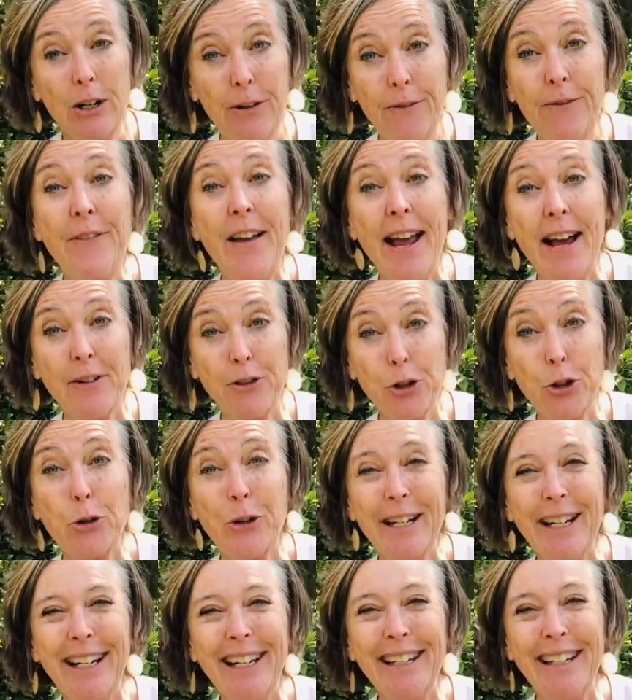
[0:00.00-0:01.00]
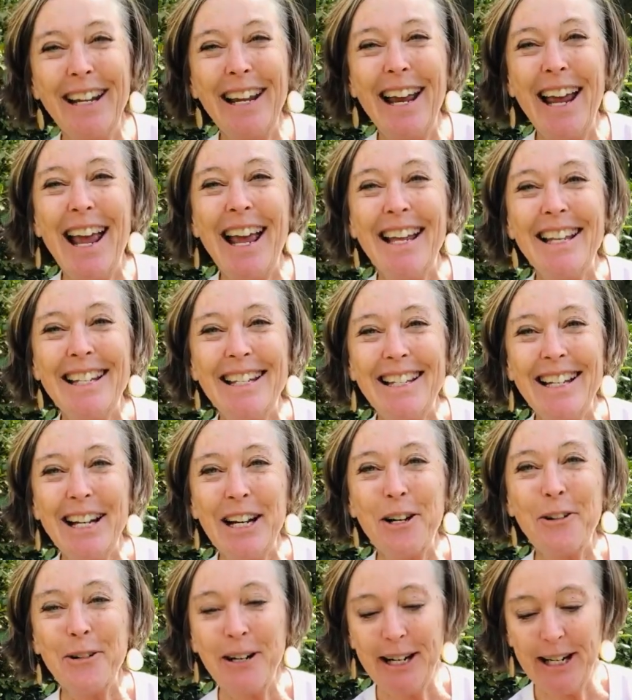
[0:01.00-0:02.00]
found Cricket and sent
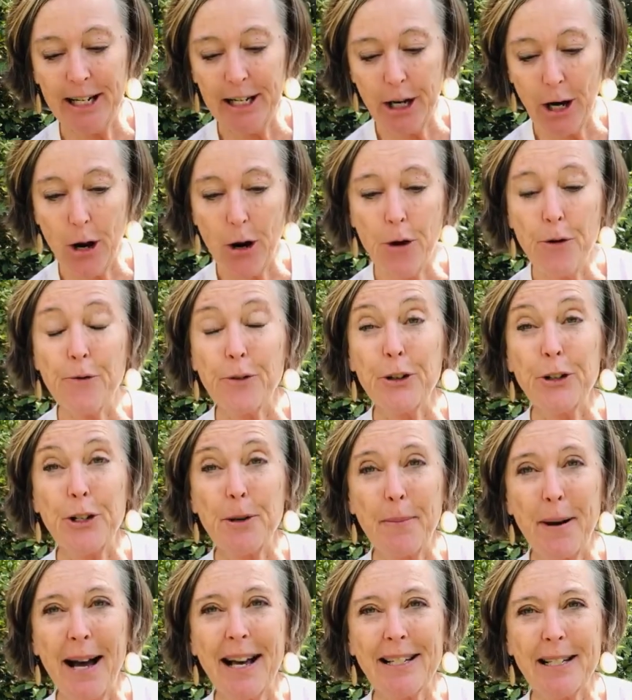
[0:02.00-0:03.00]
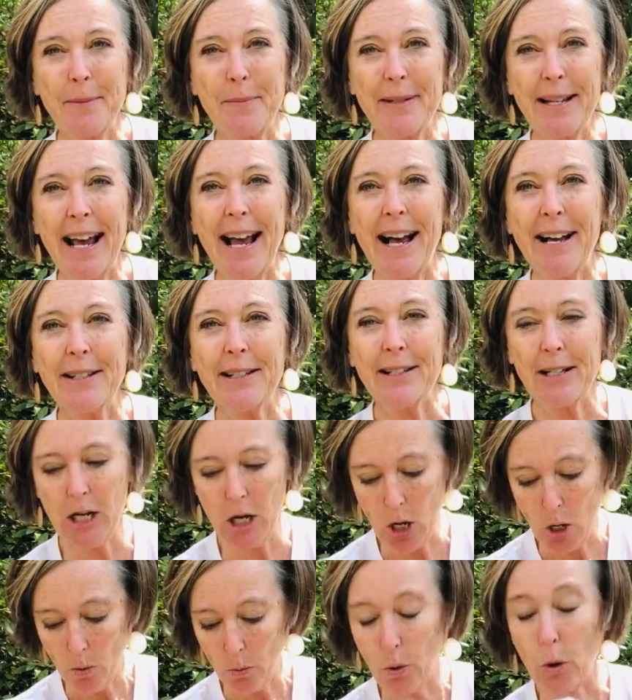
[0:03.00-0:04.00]
Cricket over to Possum's house.
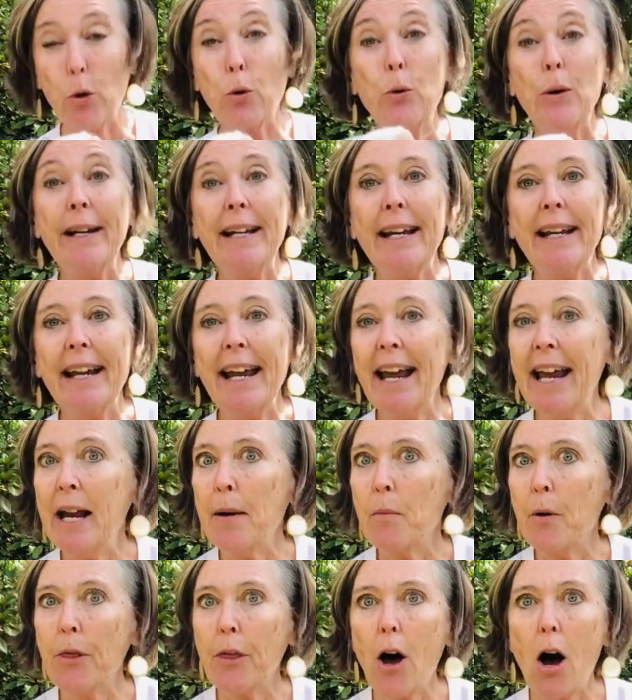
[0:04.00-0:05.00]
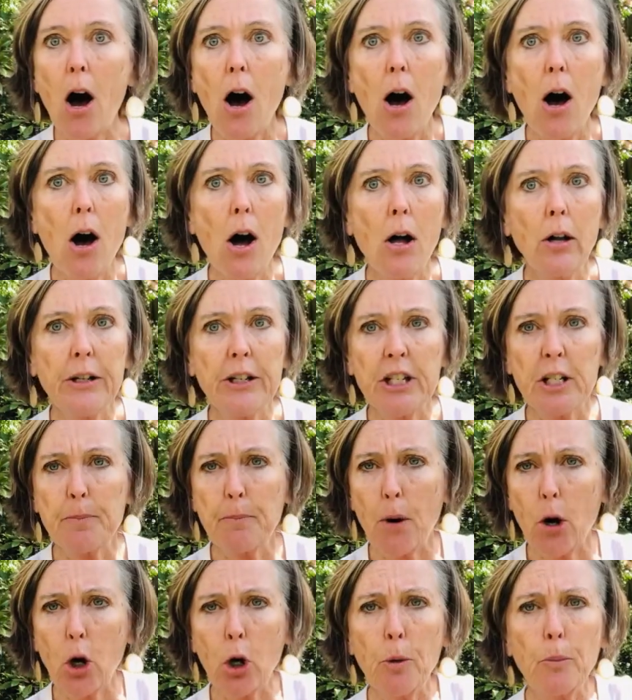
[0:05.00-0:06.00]
Well, Cricket came with all his
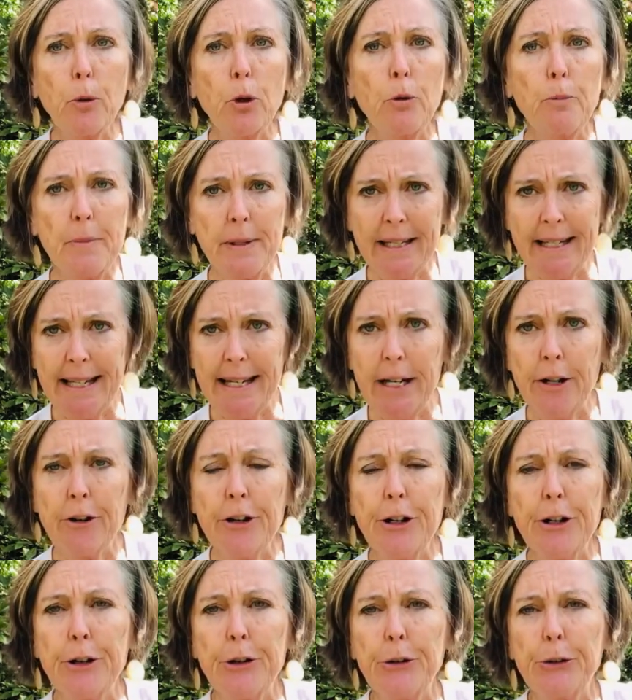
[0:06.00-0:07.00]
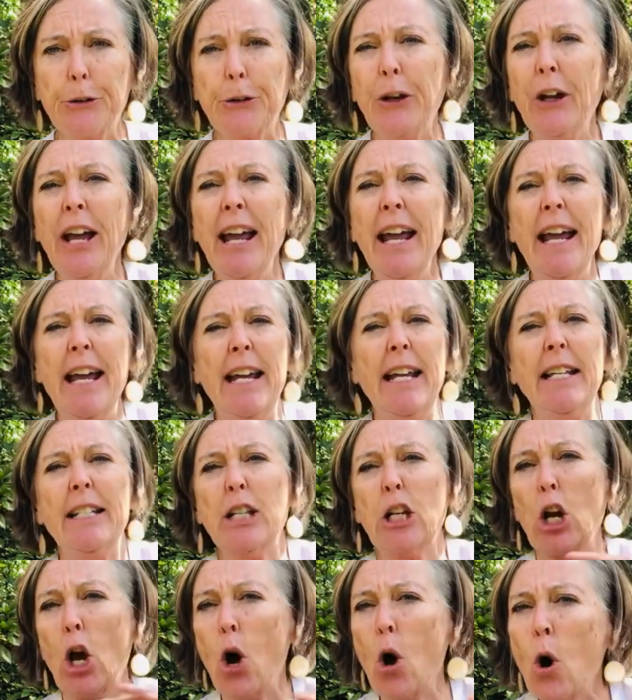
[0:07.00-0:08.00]
barber materials, his
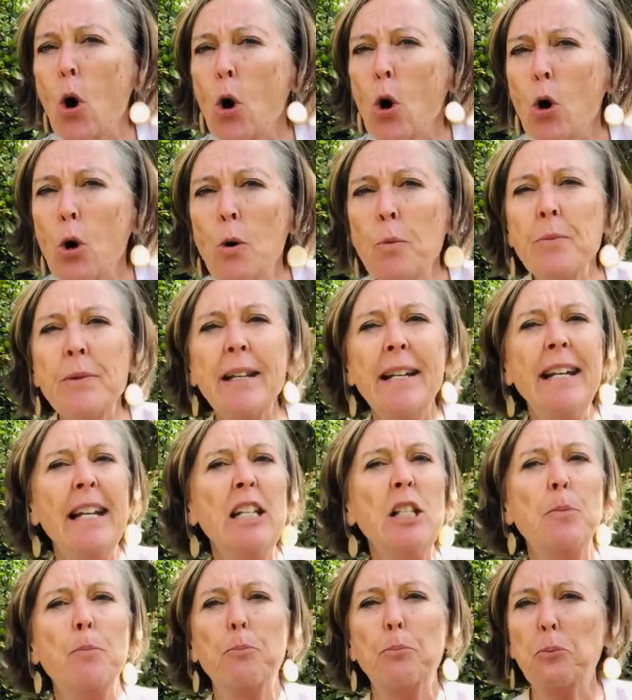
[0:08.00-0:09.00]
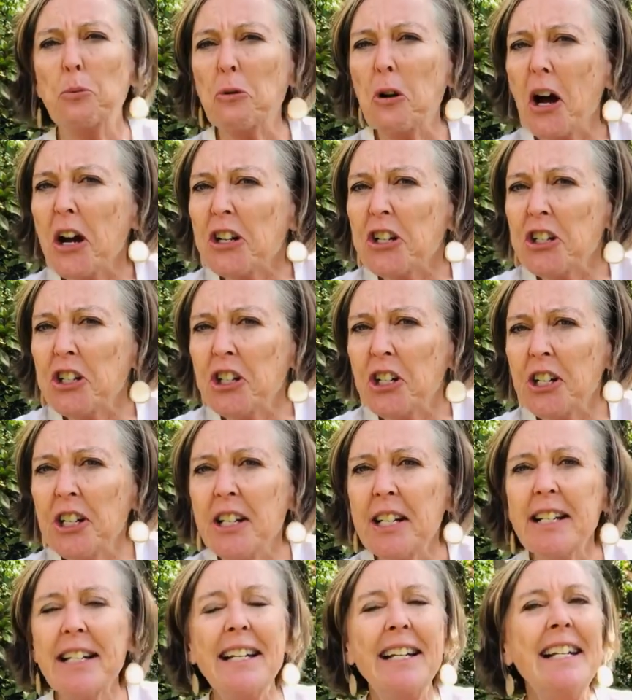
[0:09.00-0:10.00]
combs and his
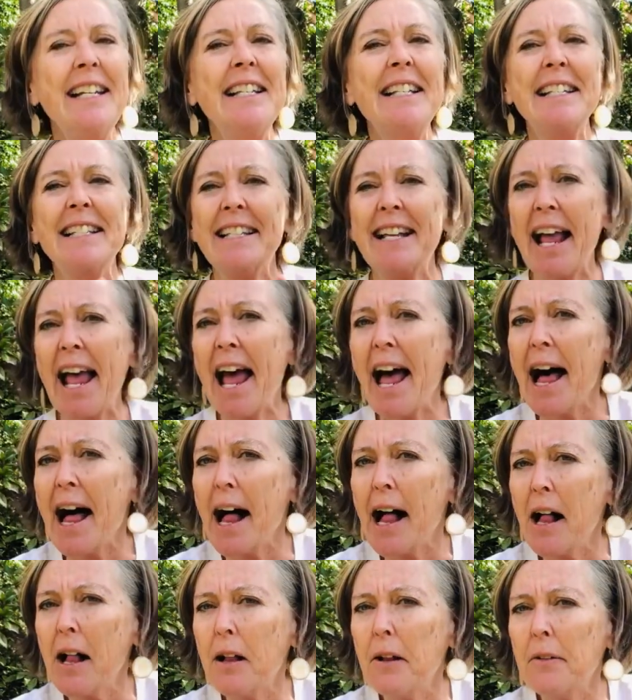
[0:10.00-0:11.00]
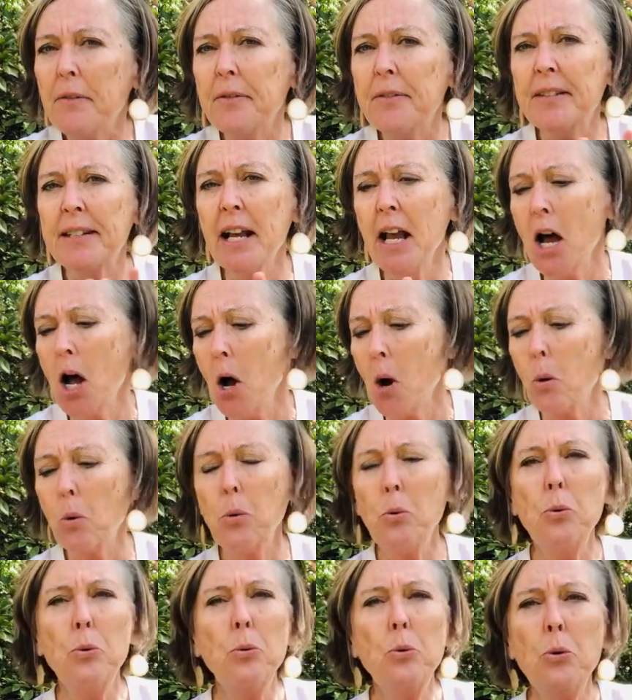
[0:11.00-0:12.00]
brushes and his salves.
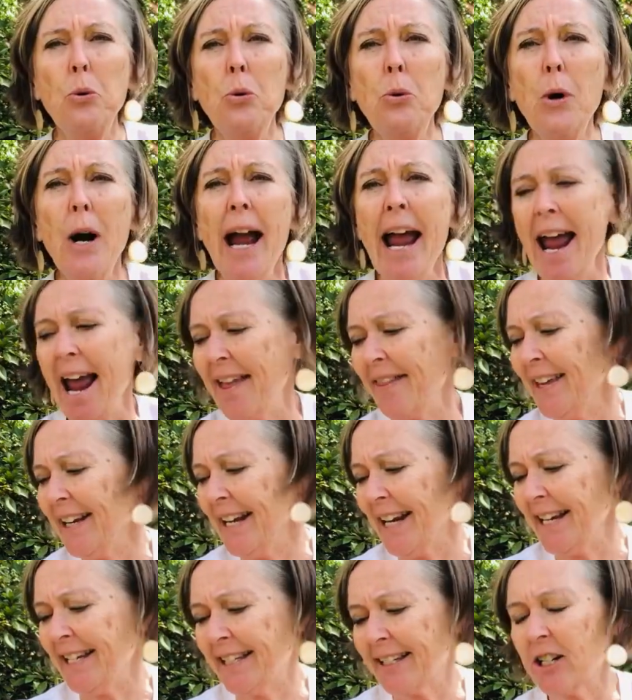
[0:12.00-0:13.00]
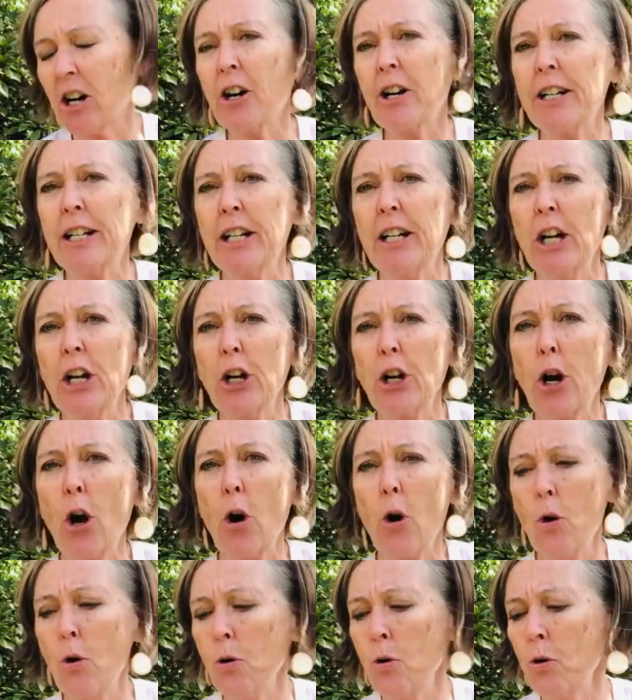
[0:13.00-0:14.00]
Ooh, and then he started
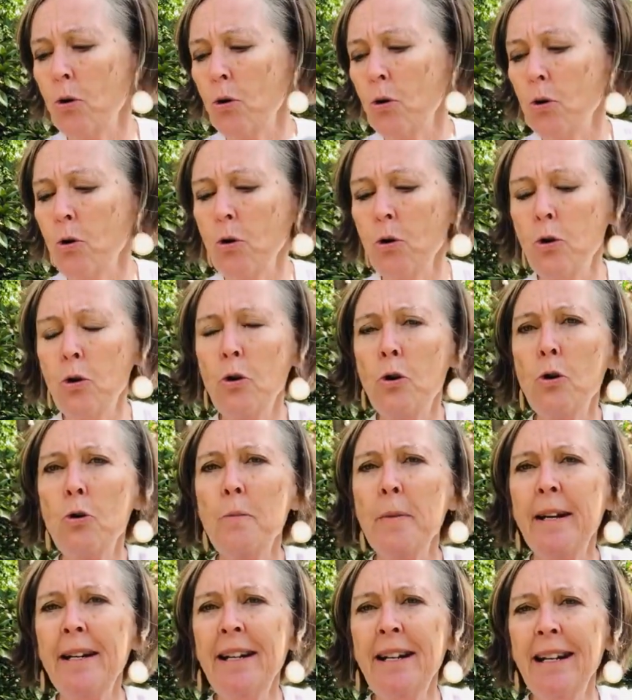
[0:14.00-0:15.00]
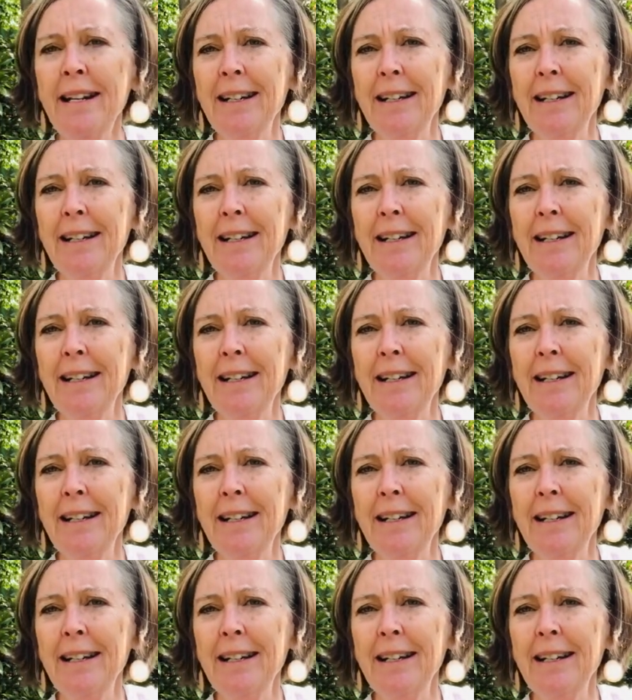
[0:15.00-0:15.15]
combing